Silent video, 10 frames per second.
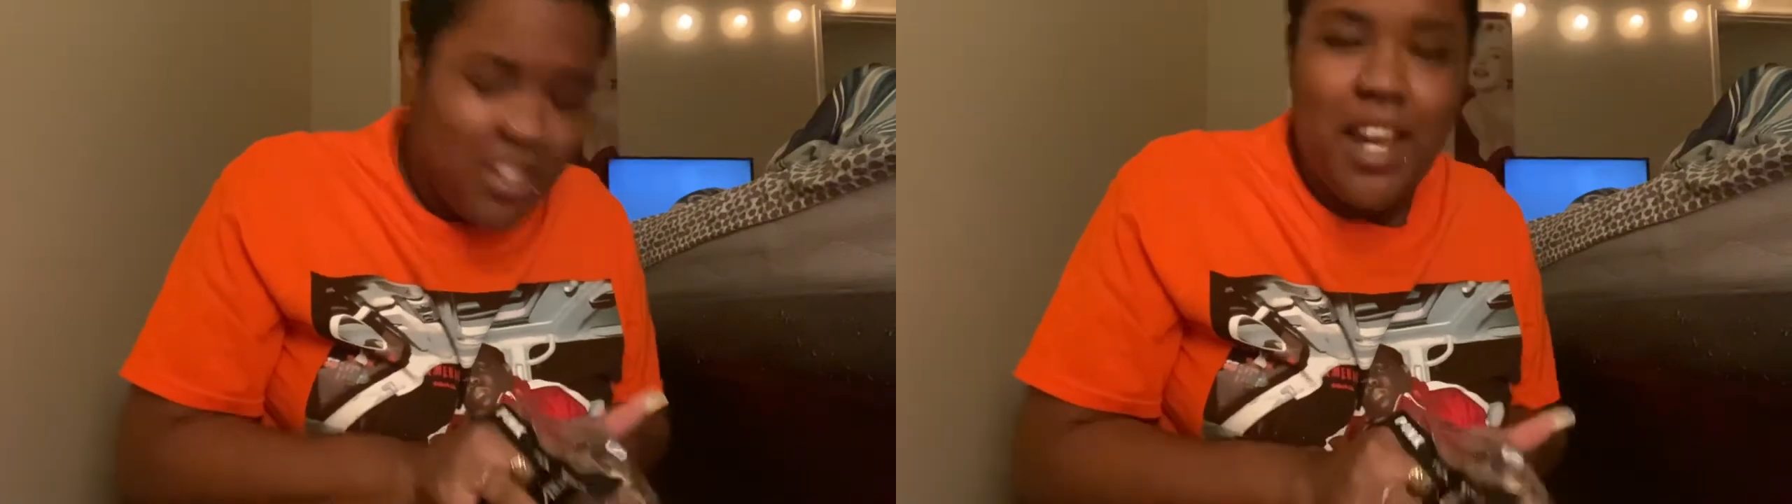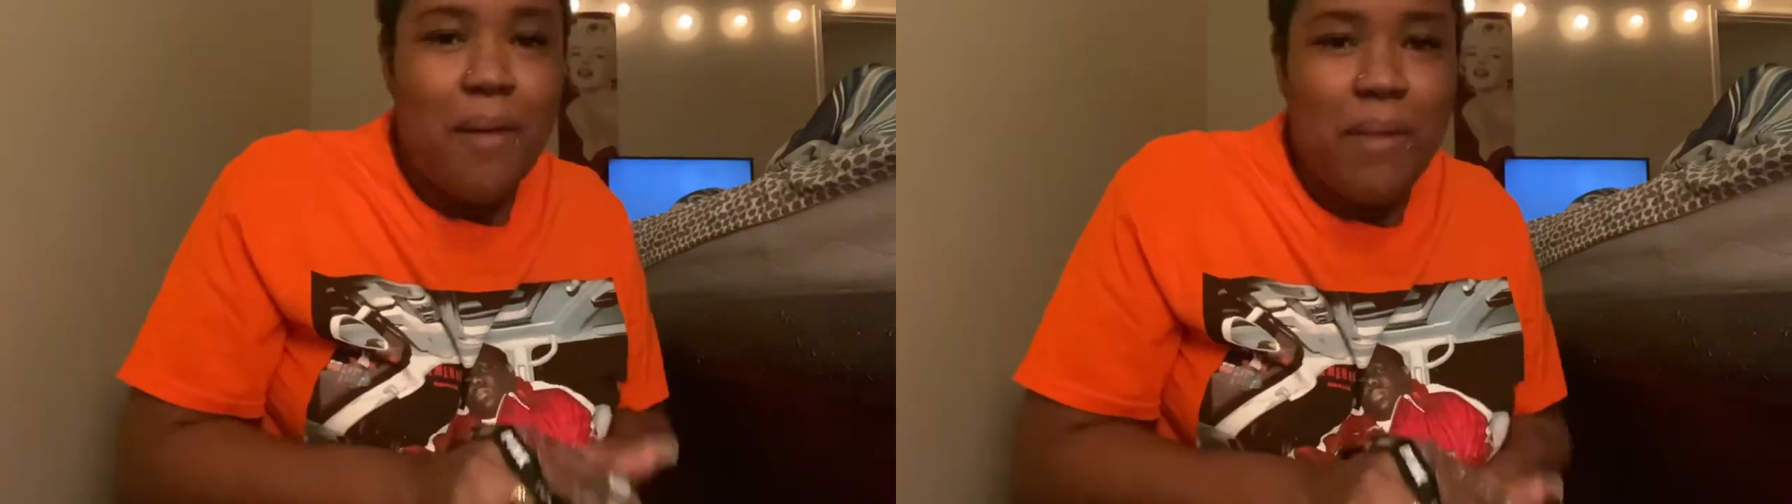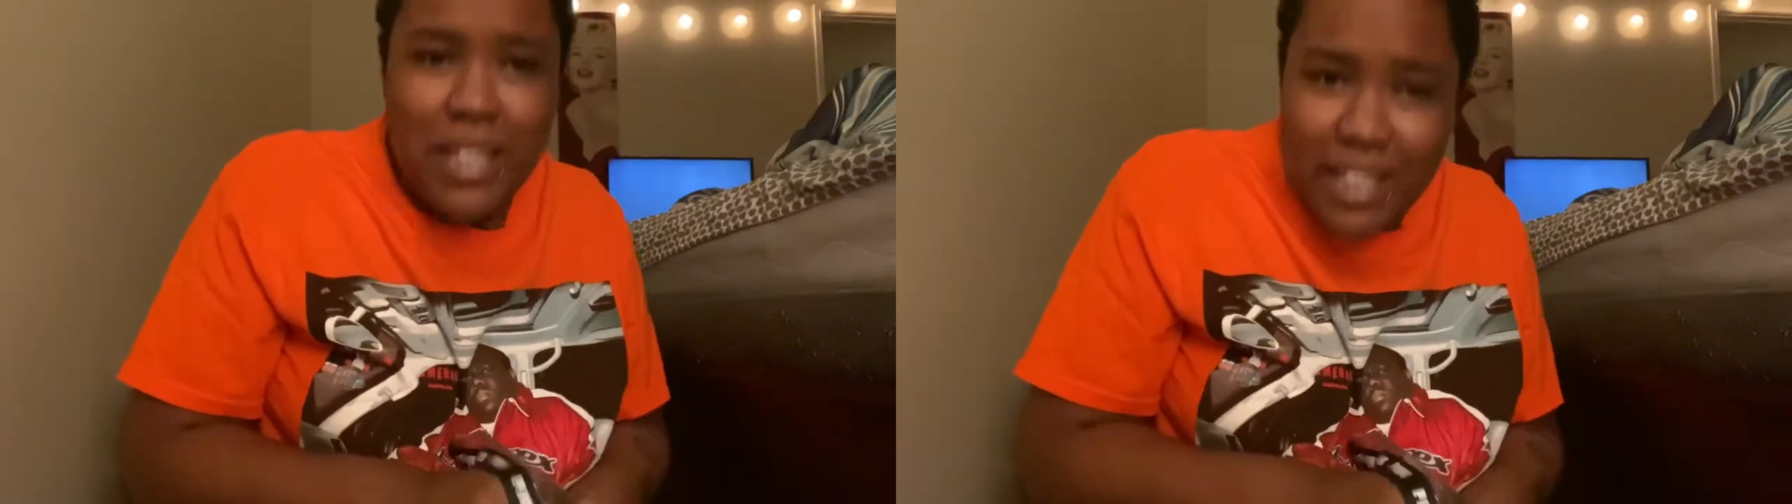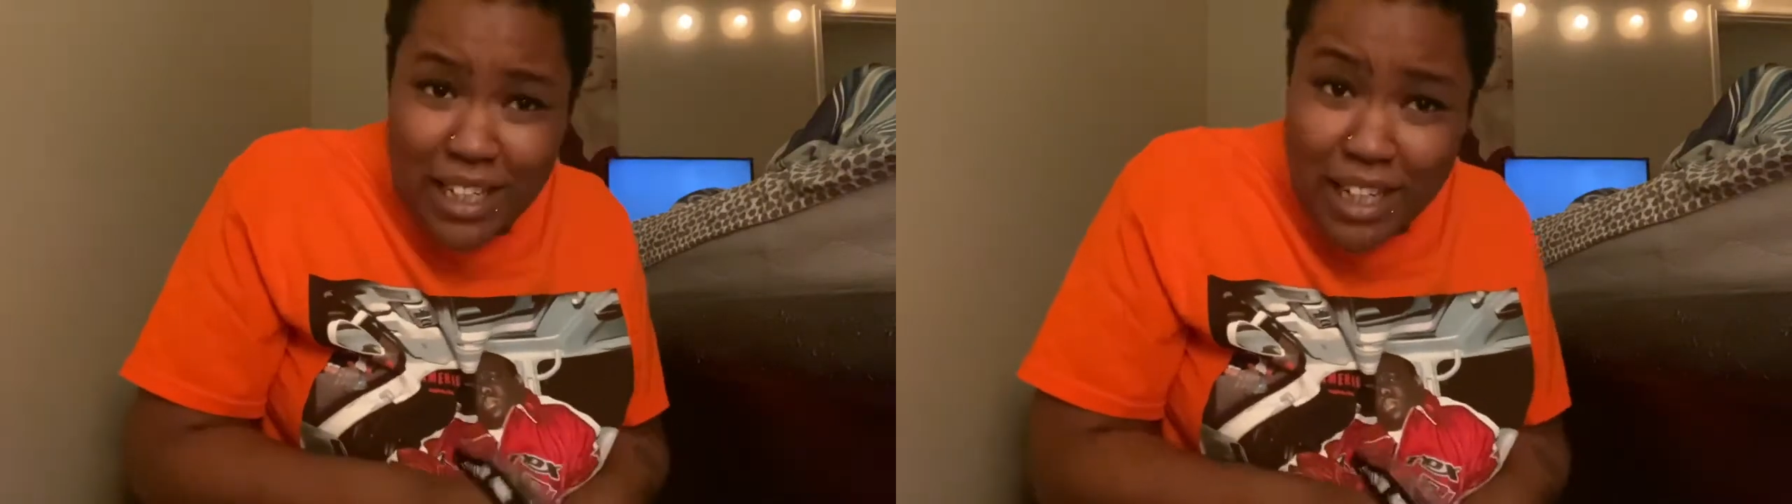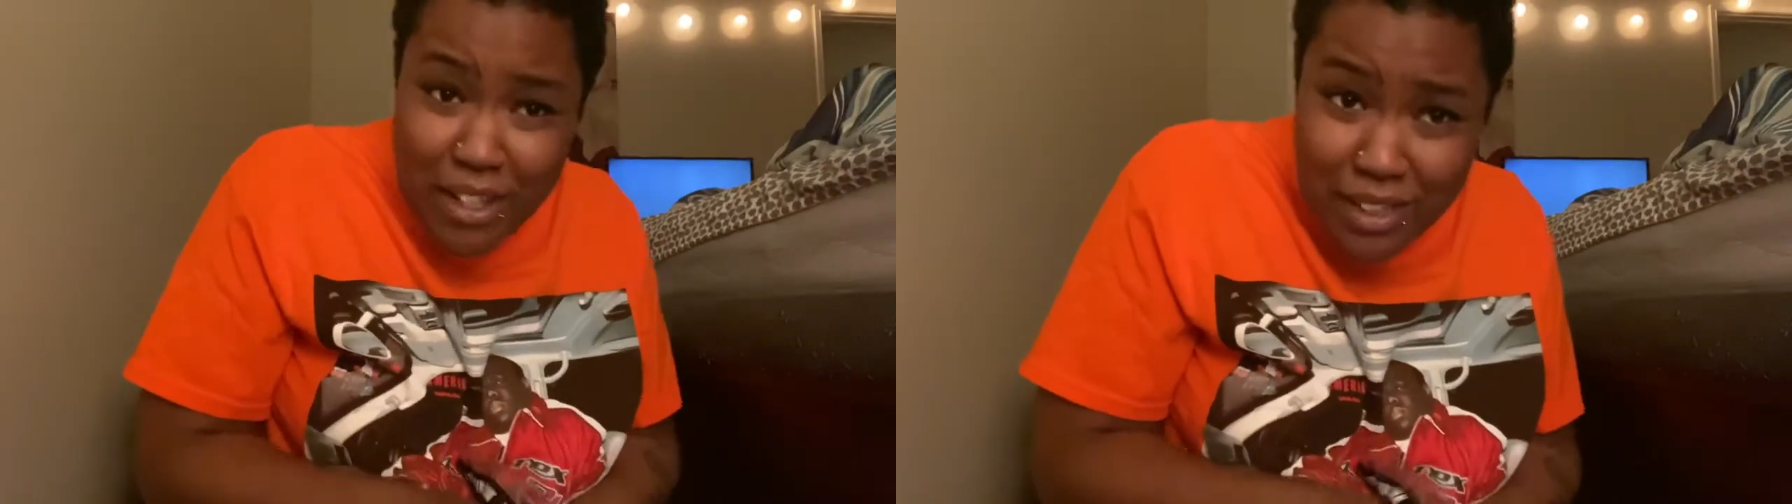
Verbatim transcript: y'all probably didn't know